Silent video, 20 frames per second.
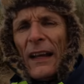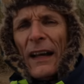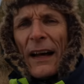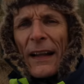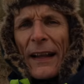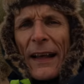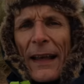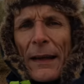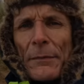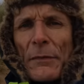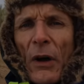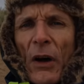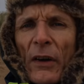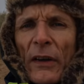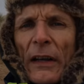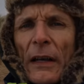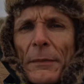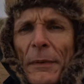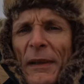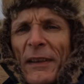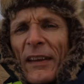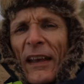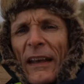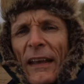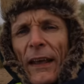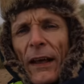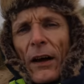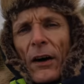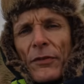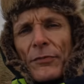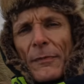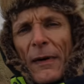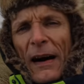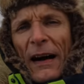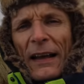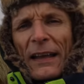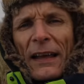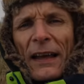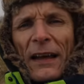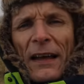I am not going to be taking off
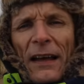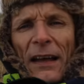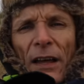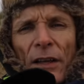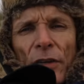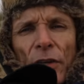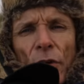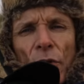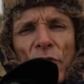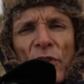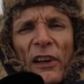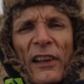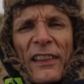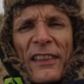my hugely